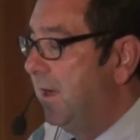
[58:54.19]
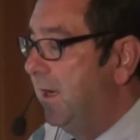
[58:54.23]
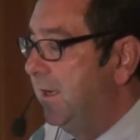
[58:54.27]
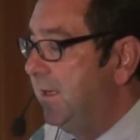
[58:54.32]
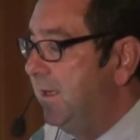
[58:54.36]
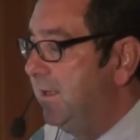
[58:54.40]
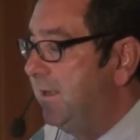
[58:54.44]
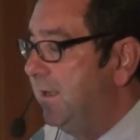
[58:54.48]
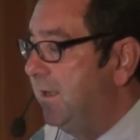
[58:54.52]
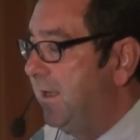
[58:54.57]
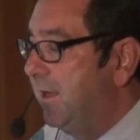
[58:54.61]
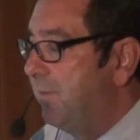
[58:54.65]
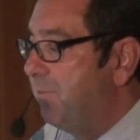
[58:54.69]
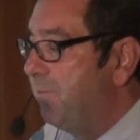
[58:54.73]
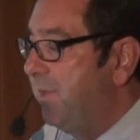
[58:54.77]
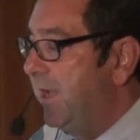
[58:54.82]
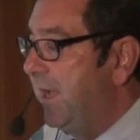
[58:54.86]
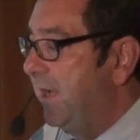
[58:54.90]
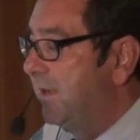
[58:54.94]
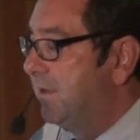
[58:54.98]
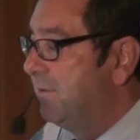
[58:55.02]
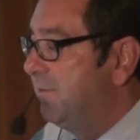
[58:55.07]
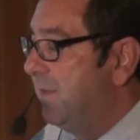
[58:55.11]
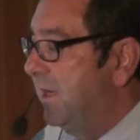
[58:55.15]
I need to get
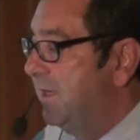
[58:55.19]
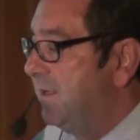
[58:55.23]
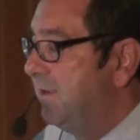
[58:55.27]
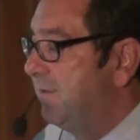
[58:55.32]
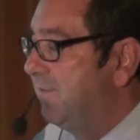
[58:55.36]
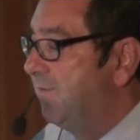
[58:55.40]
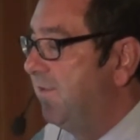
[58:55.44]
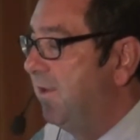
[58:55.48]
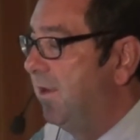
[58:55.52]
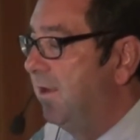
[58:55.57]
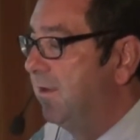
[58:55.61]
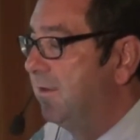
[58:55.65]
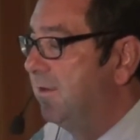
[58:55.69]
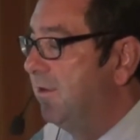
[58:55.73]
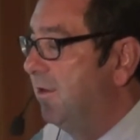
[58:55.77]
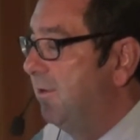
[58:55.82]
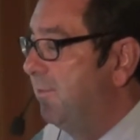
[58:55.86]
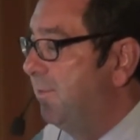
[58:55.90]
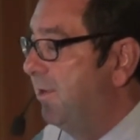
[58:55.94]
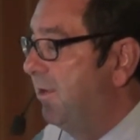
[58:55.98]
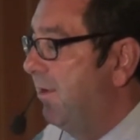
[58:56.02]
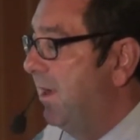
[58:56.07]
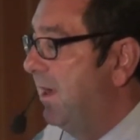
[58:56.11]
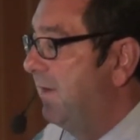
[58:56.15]
back to my default
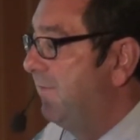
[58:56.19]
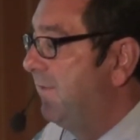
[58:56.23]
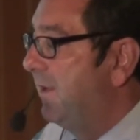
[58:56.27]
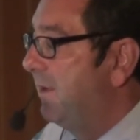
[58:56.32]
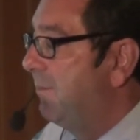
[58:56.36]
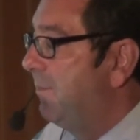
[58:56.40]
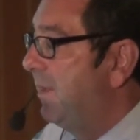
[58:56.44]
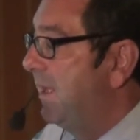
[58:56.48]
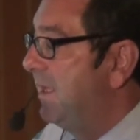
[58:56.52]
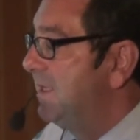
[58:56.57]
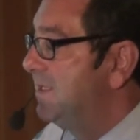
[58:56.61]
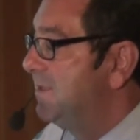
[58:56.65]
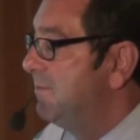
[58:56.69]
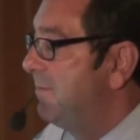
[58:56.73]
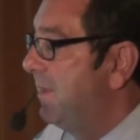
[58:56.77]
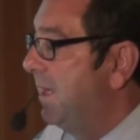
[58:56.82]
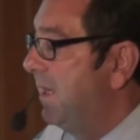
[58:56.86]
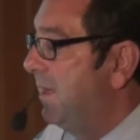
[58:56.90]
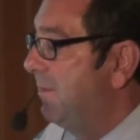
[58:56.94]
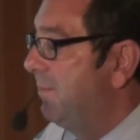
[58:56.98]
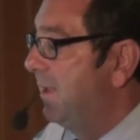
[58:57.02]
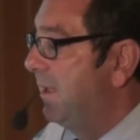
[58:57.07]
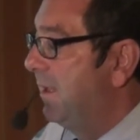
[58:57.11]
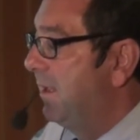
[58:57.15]
topographic base
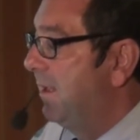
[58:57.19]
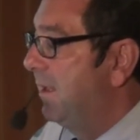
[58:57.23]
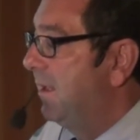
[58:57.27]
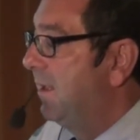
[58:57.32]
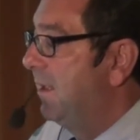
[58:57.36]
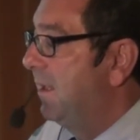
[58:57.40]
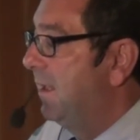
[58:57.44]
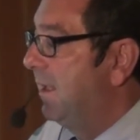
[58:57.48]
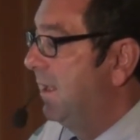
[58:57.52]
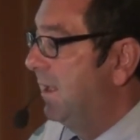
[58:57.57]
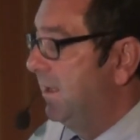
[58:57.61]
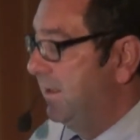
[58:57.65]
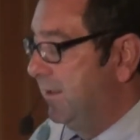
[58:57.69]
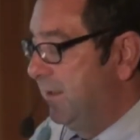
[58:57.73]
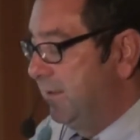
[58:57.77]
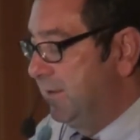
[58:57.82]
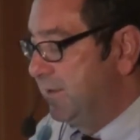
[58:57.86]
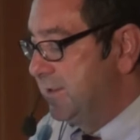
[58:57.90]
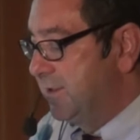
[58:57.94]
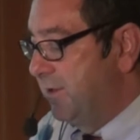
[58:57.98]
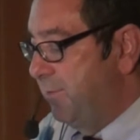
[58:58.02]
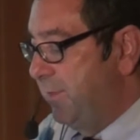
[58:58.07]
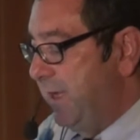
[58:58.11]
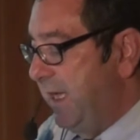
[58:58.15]
map, and
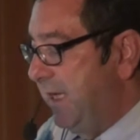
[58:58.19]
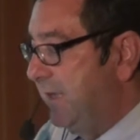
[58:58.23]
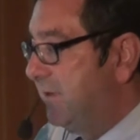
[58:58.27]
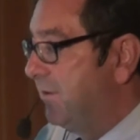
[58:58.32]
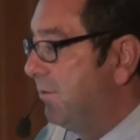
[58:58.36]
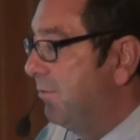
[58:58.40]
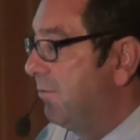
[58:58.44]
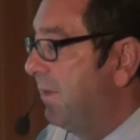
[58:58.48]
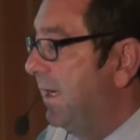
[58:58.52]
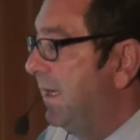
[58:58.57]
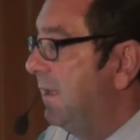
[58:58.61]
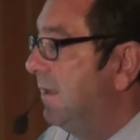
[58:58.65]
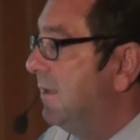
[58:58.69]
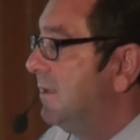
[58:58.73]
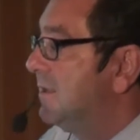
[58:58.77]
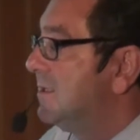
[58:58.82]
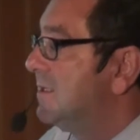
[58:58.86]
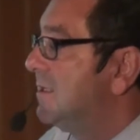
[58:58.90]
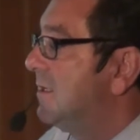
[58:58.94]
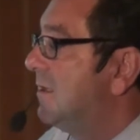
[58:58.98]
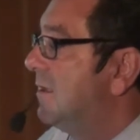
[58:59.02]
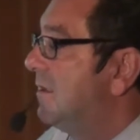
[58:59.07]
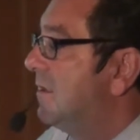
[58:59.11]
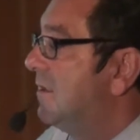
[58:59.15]
let's go back to
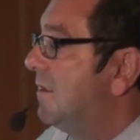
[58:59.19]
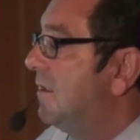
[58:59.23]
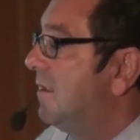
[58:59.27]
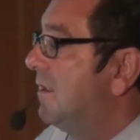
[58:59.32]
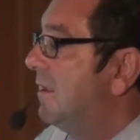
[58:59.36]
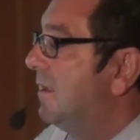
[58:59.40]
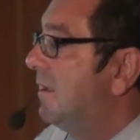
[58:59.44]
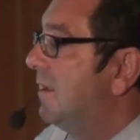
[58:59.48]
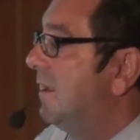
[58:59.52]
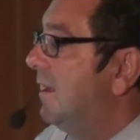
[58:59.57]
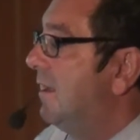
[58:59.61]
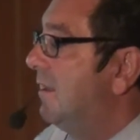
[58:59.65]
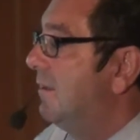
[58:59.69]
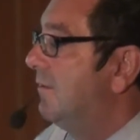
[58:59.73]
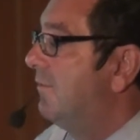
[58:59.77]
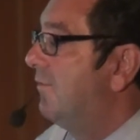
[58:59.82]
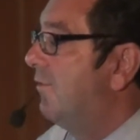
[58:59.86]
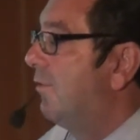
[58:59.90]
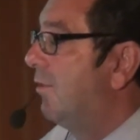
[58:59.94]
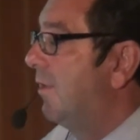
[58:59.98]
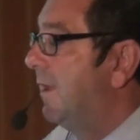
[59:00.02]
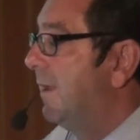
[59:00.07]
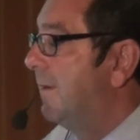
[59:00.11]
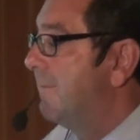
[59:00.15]
Redlands,
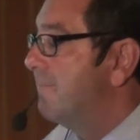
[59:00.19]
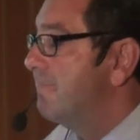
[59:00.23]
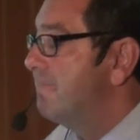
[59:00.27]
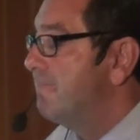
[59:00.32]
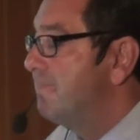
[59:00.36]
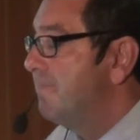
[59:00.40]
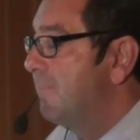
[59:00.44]
California.